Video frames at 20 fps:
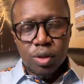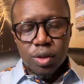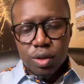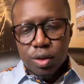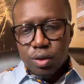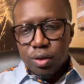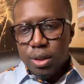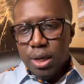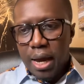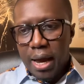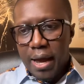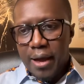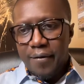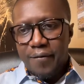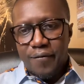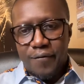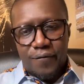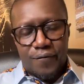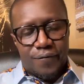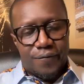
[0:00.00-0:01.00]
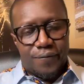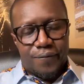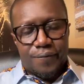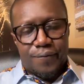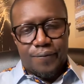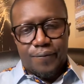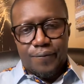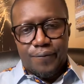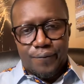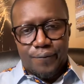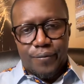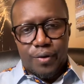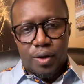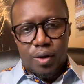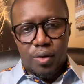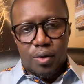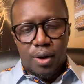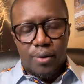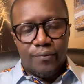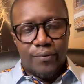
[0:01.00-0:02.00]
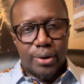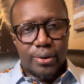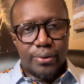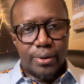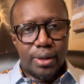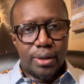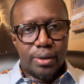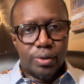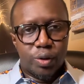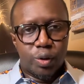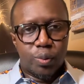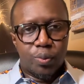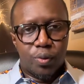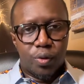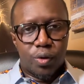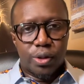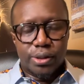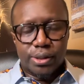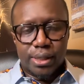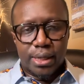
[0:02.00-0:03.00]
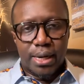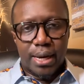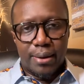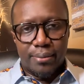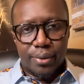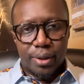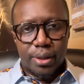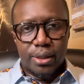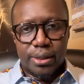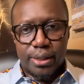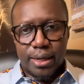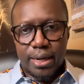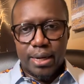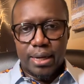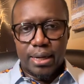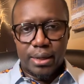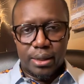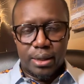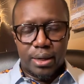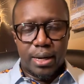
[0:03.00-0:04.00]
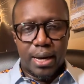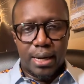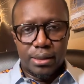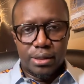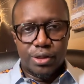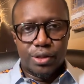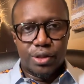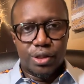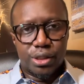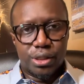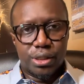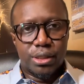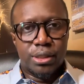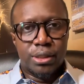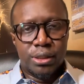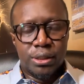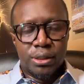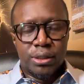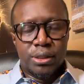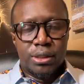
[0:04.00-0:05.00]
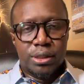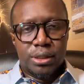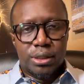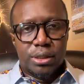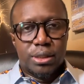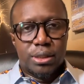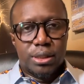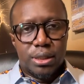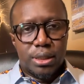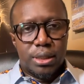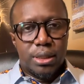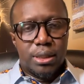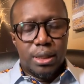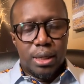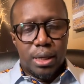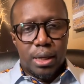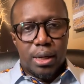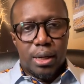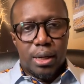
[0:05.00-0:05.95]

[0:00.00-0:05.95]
You could have, I'm very into sports, and I'm going to take an analogy in